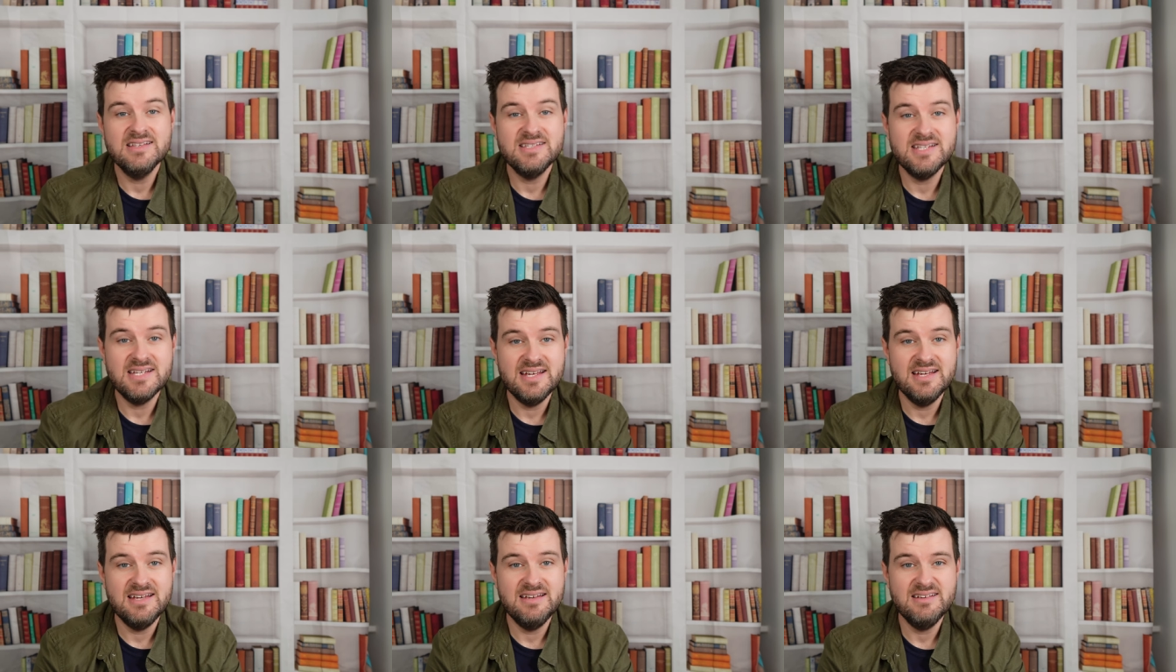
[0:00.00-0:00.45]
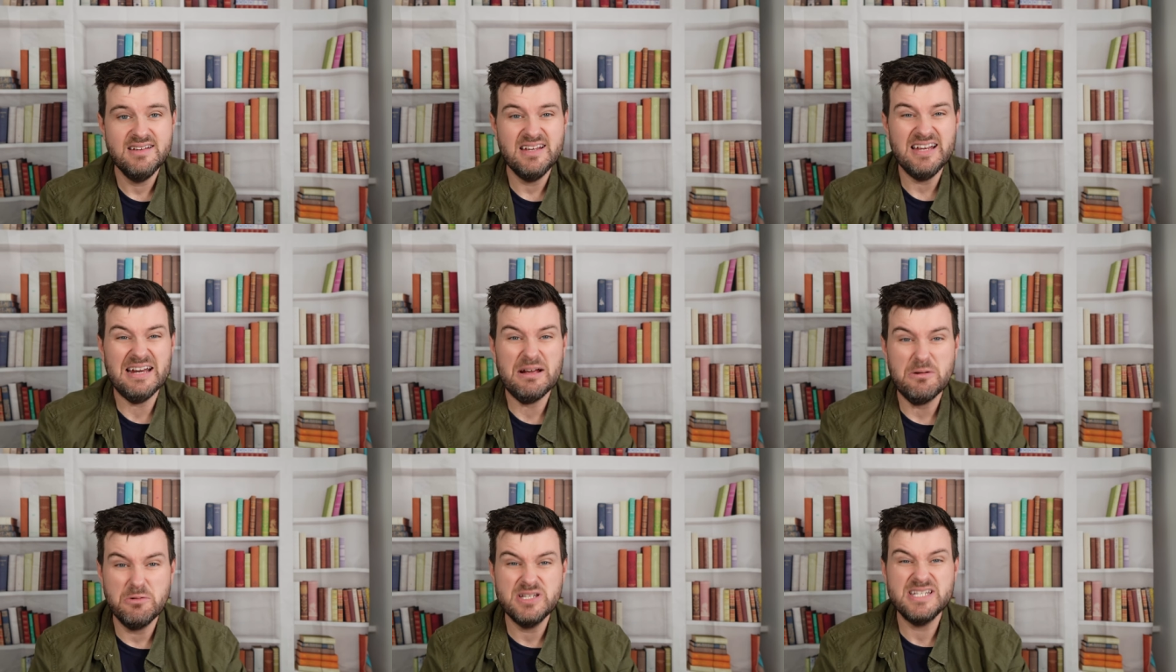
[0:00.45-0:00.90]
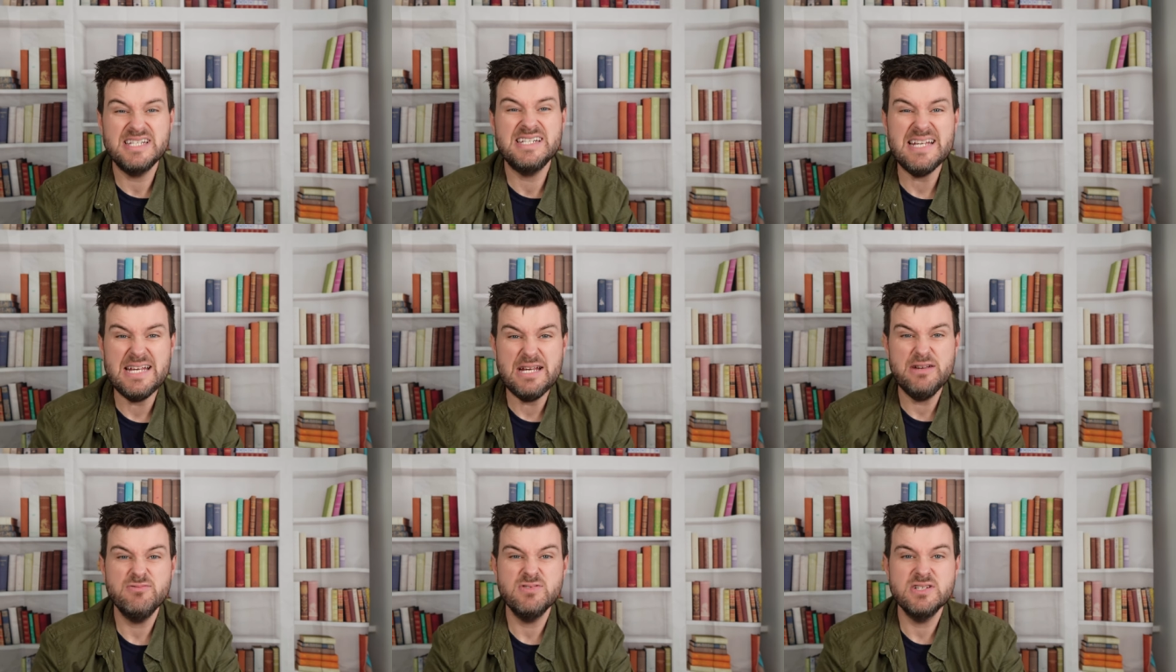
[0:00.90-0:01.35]
to, you know,
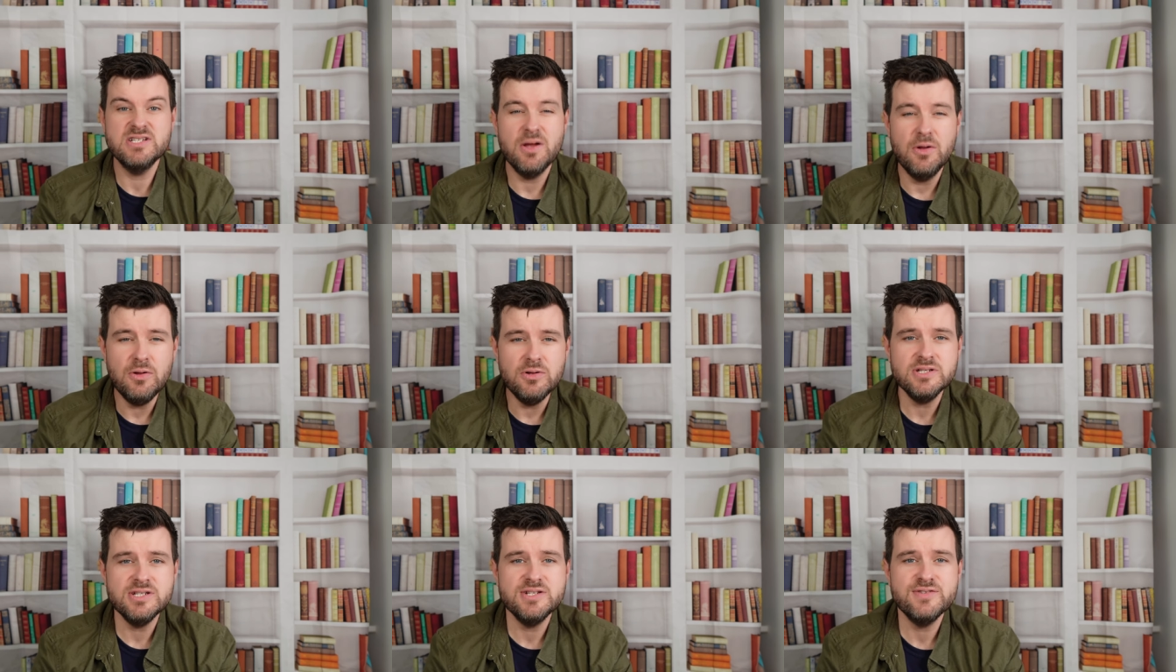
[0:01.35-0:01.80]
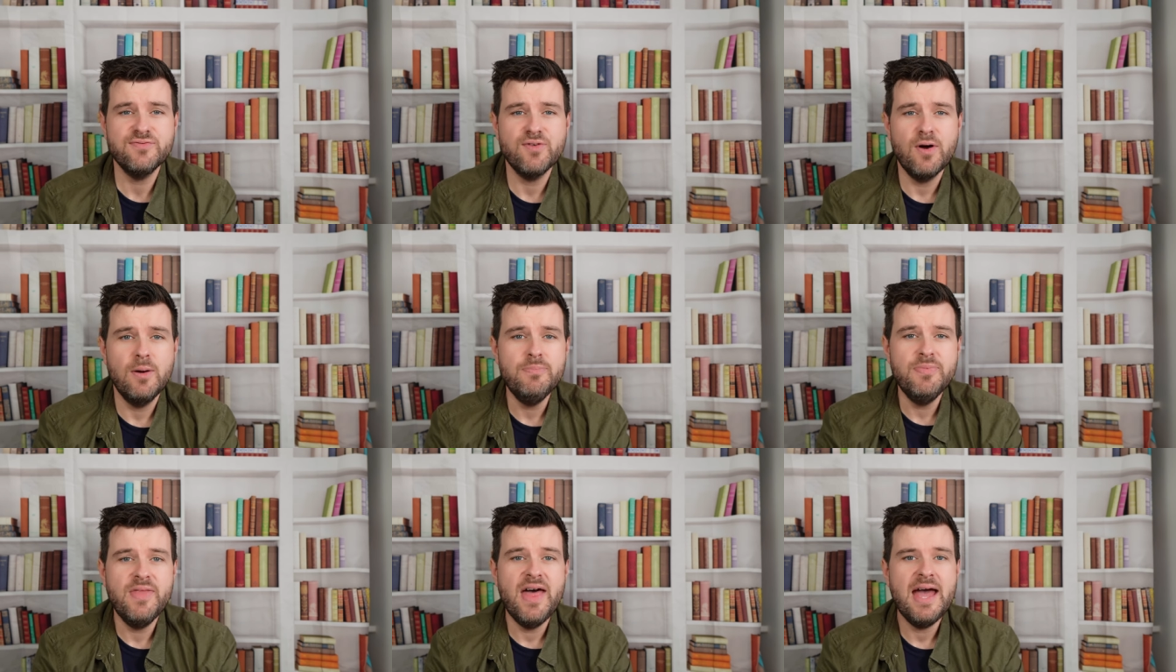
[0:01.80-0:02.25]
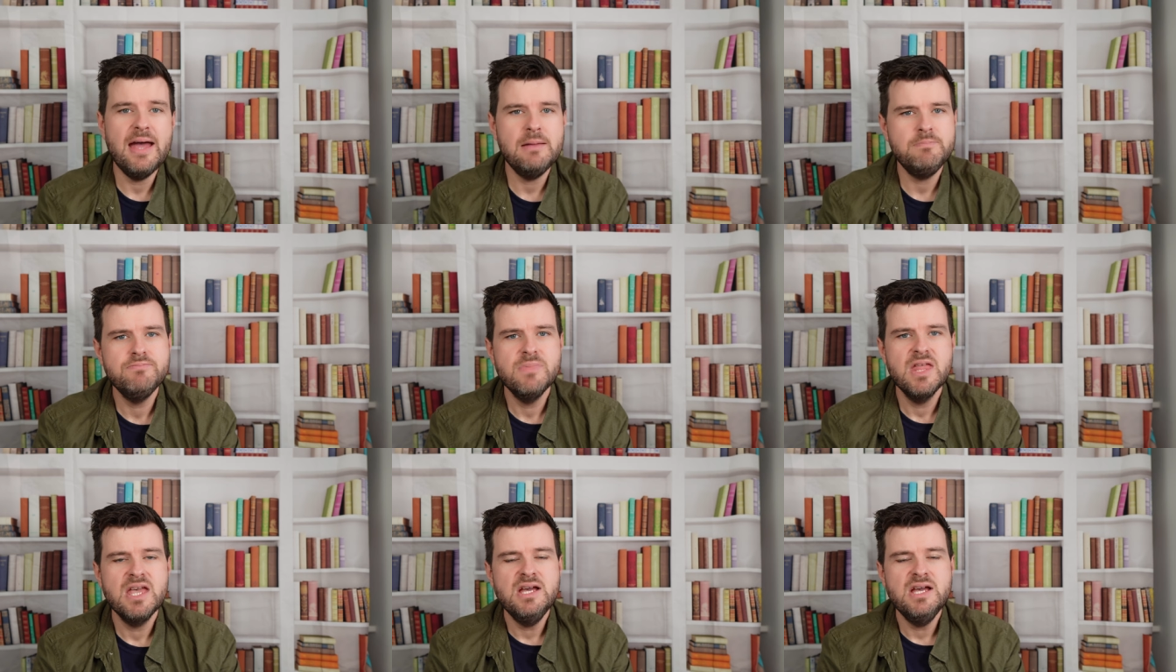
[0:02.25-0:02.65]
see results from there.